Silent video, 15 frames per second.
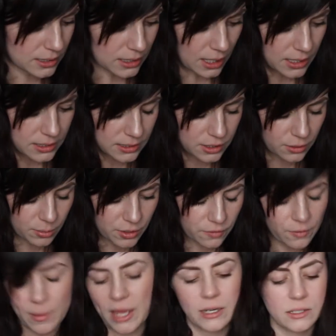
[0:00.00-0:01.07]
says, Dear
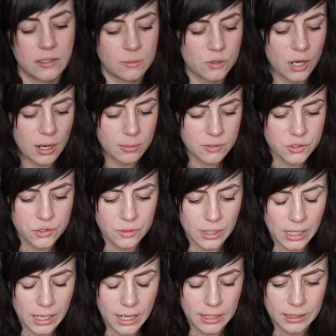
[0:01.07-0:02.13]
Beautiful Madness subscribers,
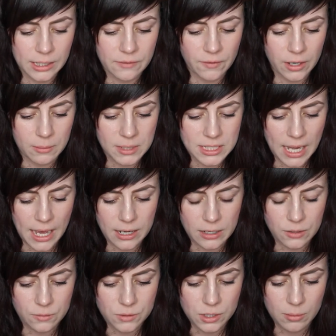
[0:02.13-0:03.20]
Julia kindly invited me to add a
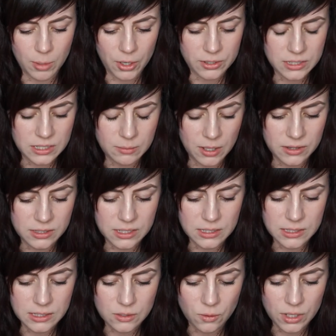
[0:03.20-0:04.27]
note to the box this month
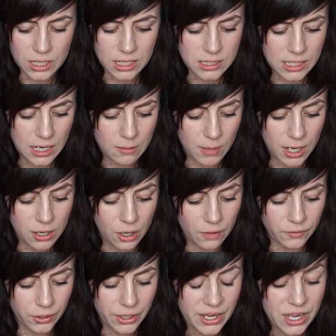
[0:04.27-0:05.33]
since it's going to contain my
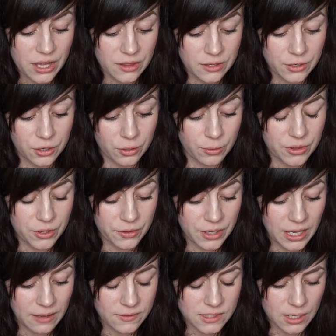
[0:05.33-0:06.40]
novel, The Girl with All the
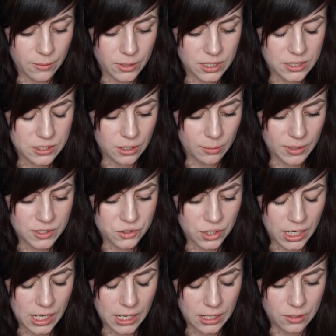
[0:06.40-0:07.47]
Gifts. I wanted to start by
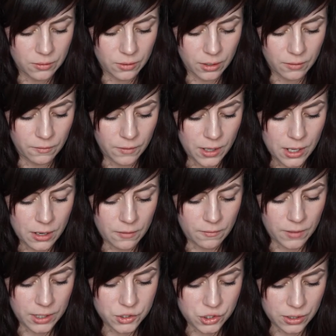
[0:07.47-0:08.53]
striking a note of
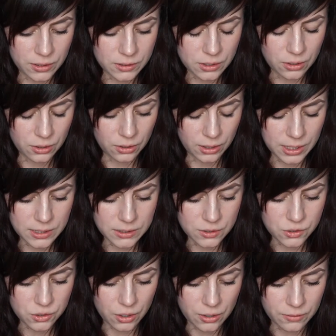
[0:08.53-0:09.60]
reassurance. Girl is
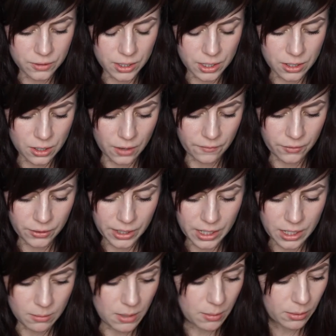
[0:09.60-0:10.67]
a genre novel,
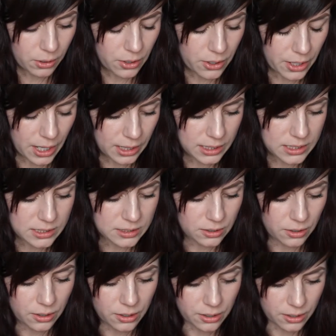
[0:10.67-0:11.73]
and it may belong, at least
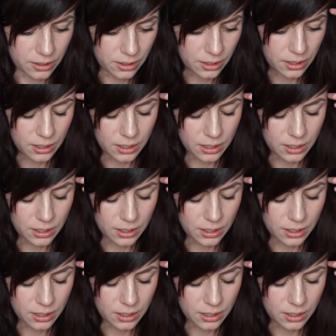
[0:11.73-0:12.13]
on